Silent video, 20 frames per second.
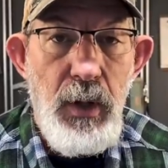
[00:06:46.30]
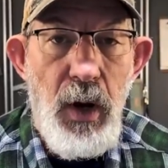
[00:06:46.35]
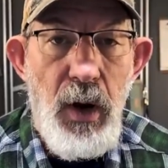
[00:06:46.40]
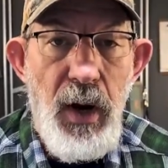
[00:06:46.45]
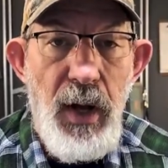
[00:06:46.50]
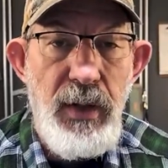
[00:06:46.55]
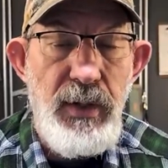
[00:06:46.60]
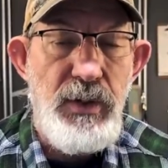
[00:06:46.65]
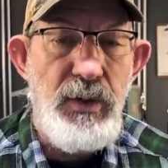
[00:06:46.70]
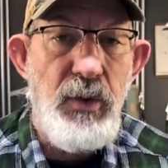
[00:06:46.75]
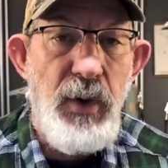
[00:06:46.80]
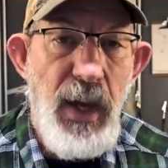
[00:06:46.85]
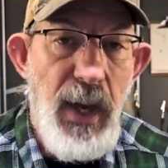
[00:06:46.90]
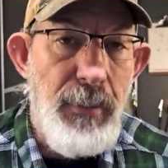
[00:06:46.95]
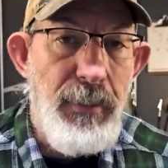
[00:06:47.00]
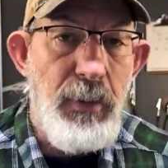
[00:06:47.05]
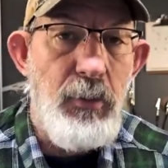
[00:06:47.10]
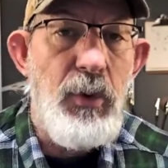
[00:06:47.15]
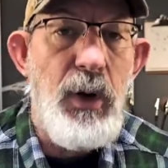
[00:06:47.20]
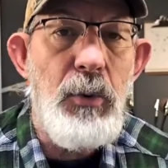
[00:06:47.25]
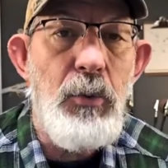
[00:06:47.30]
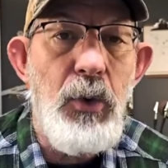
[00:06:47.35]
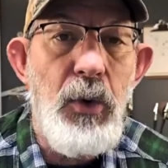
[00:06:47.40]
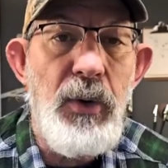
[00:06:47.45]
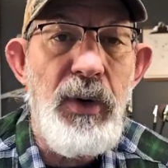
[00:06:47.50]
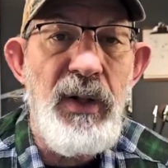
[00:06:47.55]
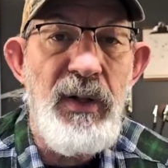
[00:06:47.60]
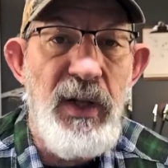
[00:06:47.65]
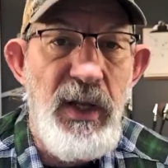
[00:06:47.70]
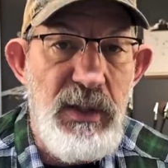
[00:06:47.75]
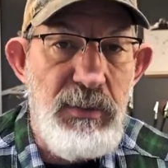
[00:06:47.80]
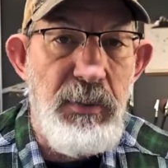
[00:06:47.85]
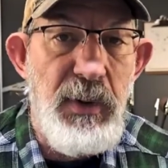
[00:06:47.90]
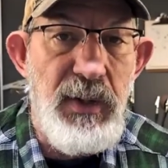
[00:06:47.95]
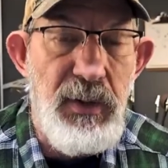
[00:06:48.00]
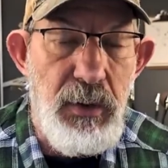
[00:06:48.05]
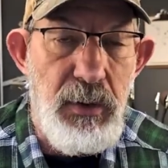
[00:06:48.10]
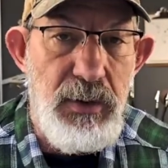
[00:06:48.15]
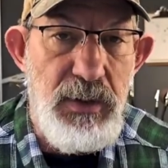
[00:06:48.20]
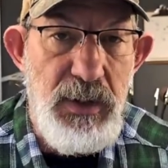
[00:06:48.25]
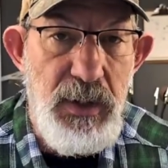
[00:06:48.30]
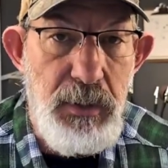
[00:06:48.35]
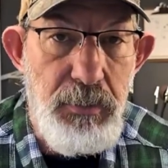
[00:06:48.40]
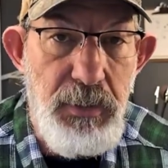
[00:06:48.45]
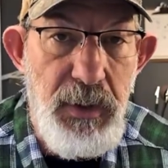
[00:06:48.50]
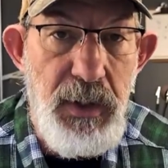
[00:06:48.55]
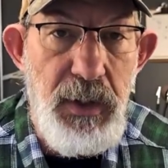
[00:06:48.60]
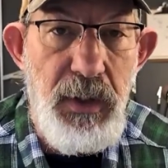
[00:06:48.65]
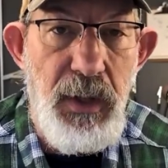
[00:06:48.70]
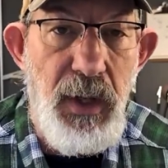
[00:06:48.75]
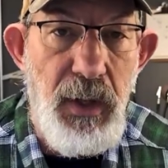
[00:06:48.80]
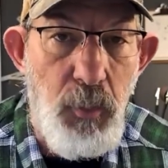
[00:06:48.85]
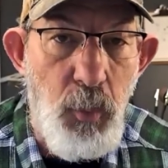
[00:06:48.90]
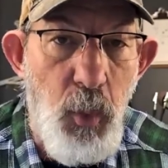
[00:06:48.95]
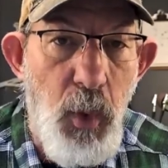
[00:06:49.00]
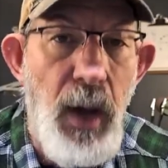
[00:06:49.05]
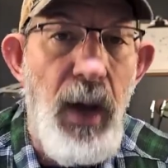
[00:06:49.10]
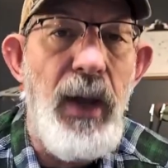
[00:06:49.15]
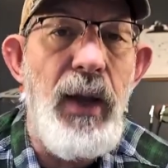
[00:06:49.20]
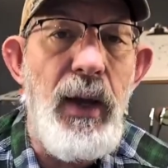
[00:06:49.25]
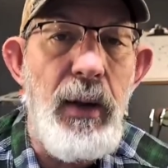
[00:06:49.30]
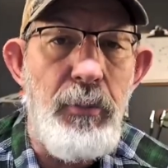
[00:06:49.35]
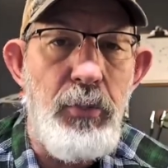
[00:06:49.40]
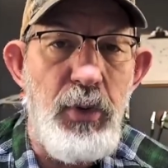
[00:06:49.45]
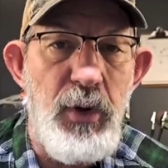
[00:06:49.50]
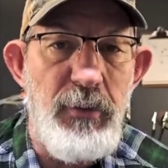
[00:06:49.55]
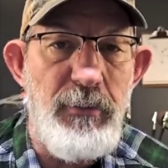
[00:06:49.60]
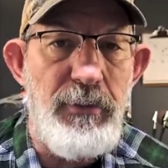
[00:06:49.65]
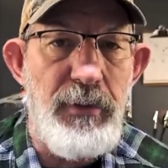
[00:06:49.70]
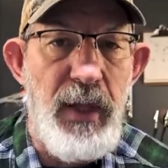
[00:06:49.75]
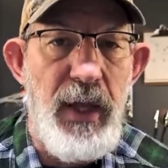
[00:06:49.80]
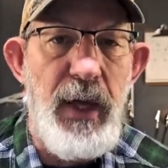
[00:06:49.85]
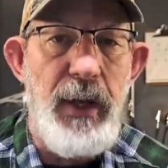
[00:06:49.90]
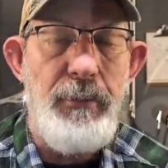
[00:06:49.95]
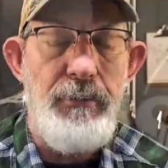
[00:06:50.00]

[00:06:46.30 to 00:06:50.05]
All right, so happy railroading. That's my little tidbit on why I print flat.